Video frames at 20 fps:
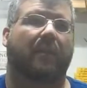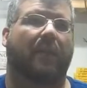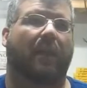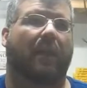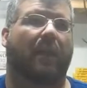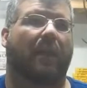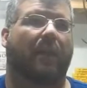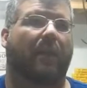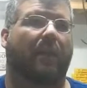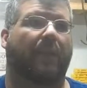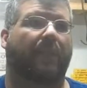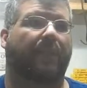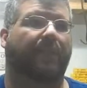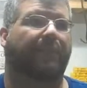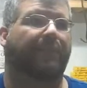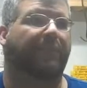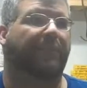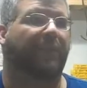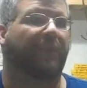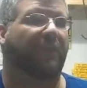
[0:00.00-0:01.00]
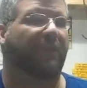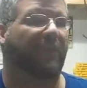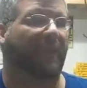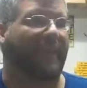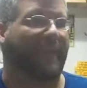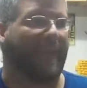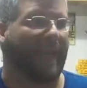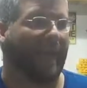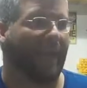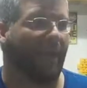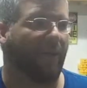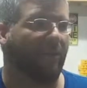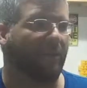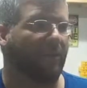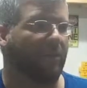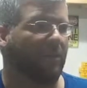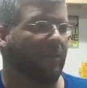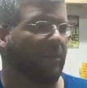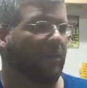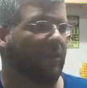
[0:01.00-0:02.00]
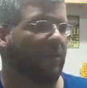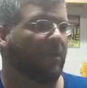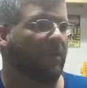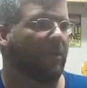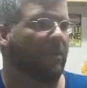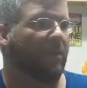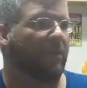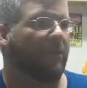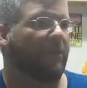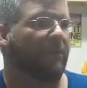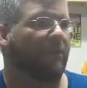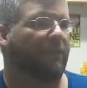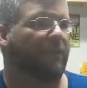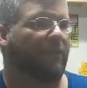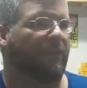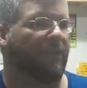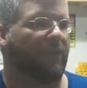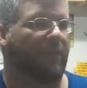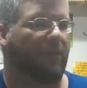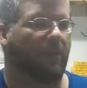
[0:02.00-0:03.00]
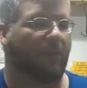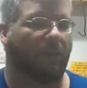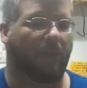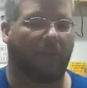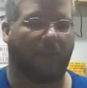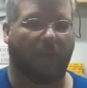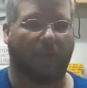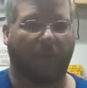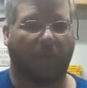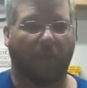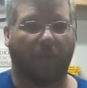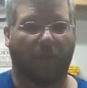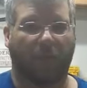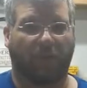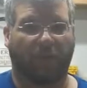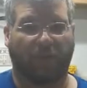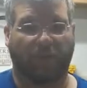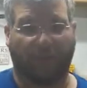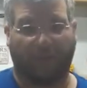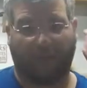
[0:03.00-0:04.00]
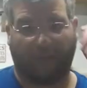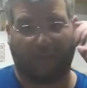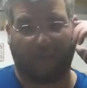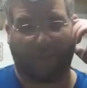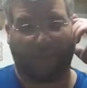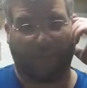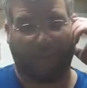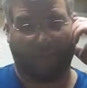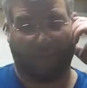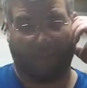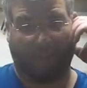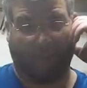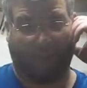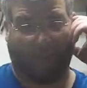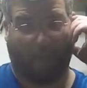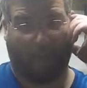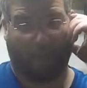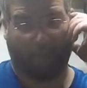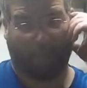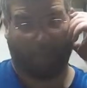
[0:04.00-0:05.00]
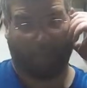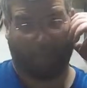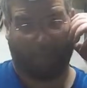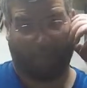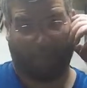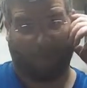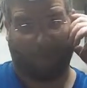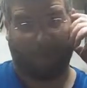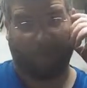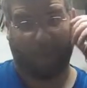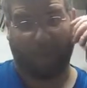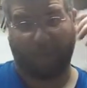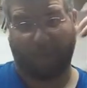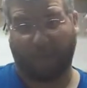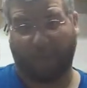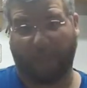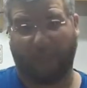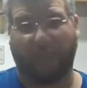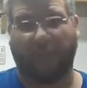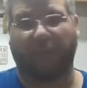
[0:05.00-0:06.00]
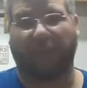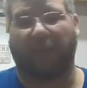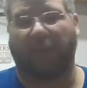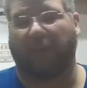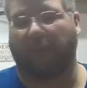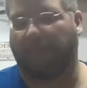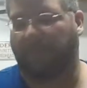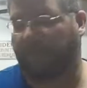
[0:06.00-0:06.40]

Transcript: They're flying out from the north track that I unfortunately live on.